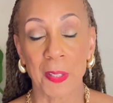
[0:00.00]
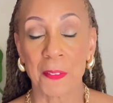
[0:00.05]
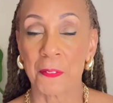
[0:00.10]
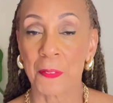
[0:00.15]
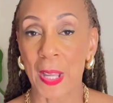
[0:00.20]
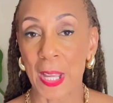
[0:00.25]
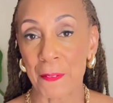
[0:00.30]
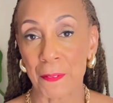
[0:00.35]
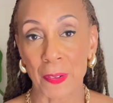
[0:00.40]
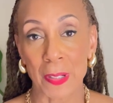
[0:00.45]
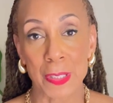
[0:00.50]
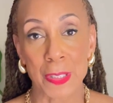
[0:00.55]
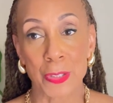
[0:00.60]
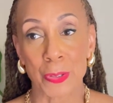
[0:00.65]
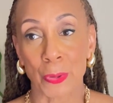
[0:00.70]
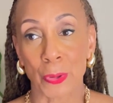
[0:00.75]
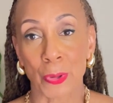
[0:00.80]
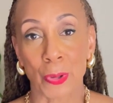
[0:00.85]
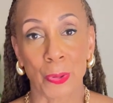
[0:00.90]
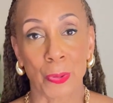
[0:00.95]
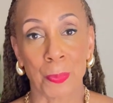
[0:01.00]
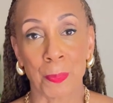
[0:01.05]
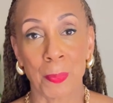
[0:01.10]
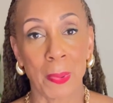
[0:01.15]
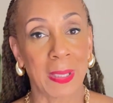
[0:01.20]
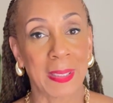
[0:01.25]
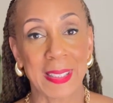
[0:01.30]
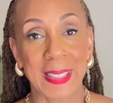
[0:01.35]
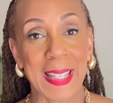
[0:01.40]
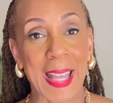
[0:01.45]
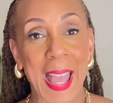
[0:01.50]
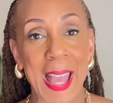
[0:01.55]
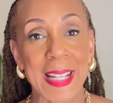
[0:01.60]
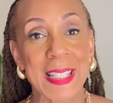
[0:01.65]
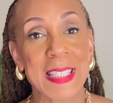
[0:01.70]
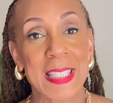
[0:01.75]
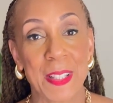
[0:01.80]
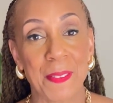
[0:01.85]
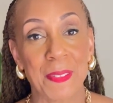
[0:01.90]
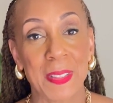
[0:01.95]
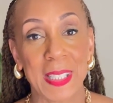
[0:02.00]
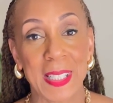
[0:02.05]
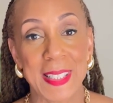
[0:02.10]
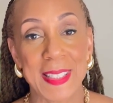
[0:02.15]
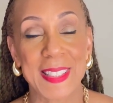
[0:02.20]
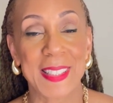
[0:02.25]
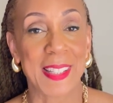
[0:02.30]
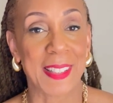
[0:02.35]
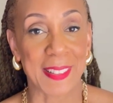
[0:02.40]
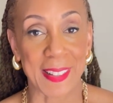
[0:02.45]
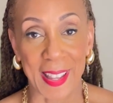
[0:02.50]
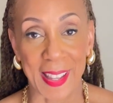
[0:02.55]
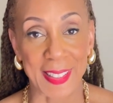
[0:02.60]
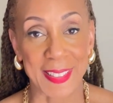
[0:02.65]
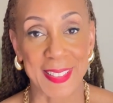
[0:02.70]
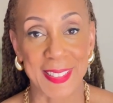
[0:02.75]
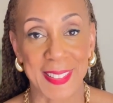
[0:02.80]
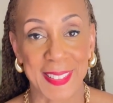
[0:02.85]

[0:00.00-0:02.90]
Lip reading: favorites or monthly activities connect.